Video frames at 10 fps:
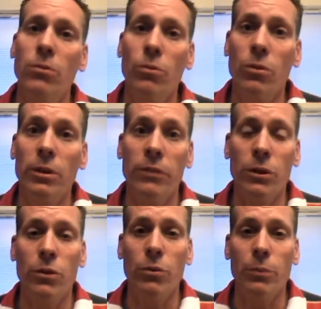or even
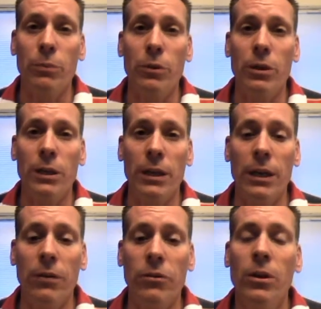our corporate market
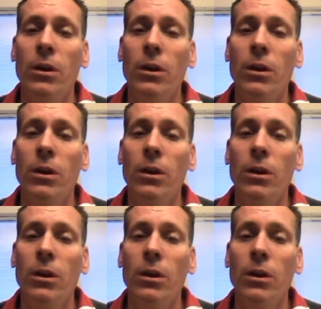accounts.